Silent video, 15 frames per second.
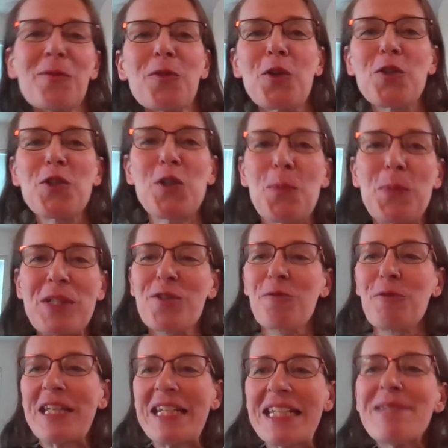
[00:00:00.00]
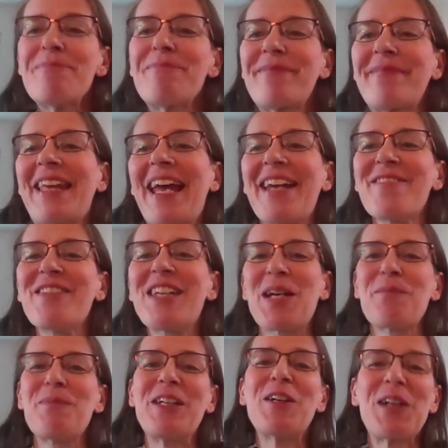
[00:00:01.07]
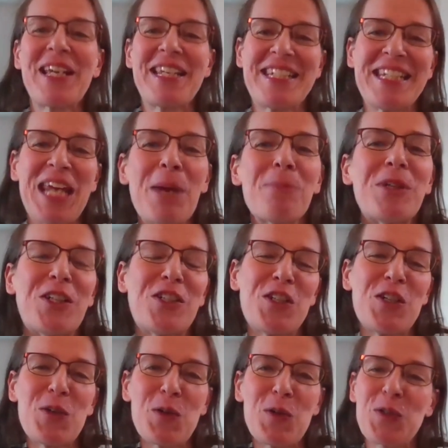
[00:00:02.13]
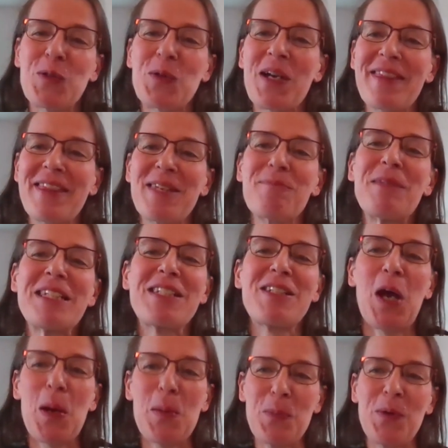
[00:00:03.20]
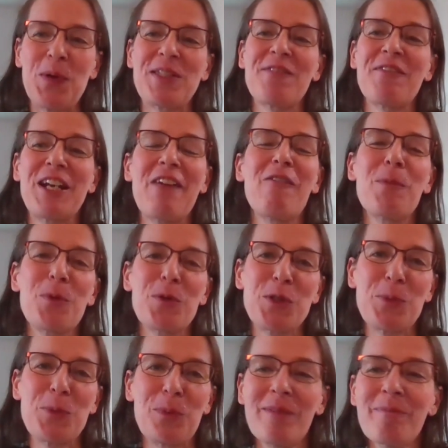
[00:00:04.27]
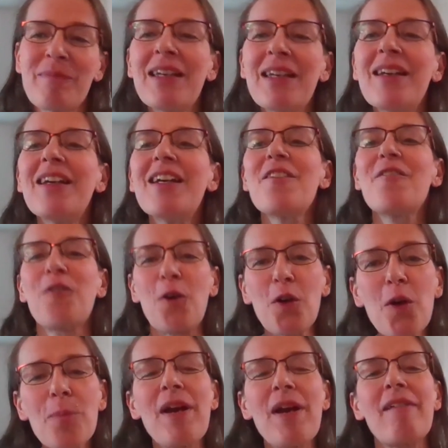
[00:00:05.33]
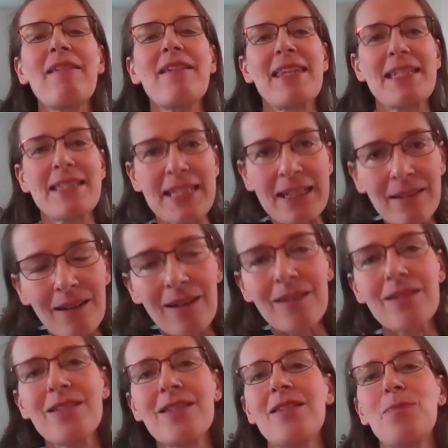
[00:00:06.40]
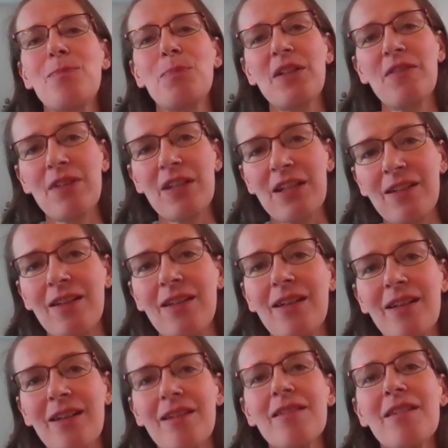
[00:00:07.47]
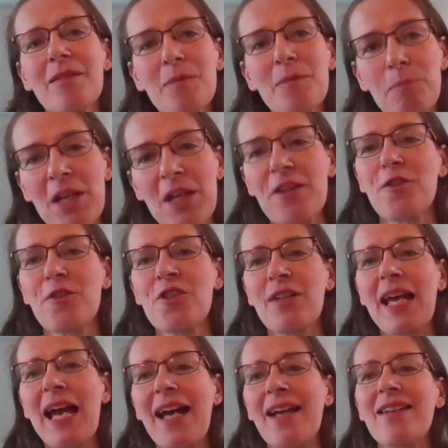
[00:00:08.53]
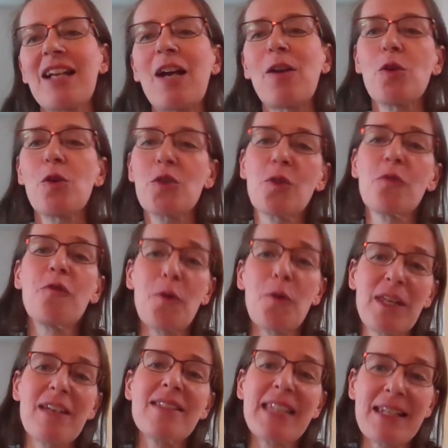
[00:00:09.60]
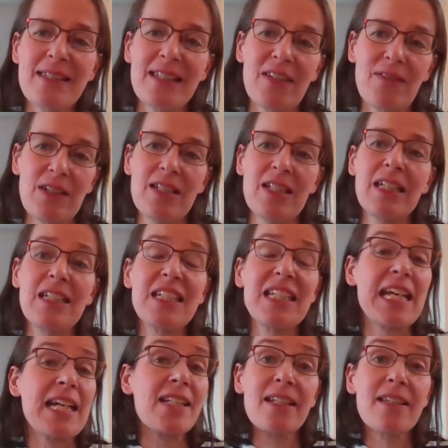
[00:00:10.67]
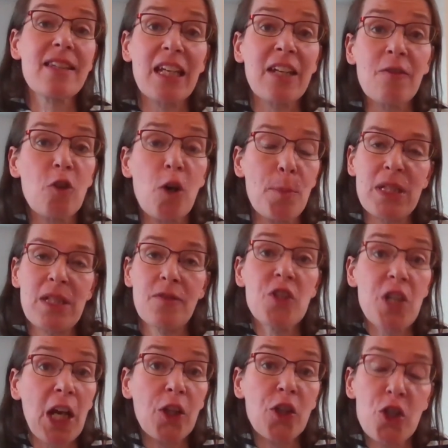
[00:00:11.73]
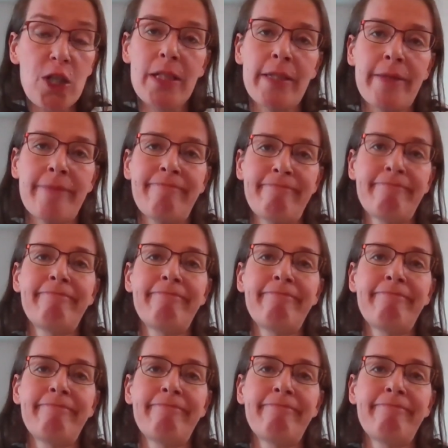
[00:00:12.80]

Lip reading: gotten a bit greedy, and we have been collecting MEG also at the mid-time points whenever possible, for comparing the signals between methods and also for their sensitivity in detecting the informative changes.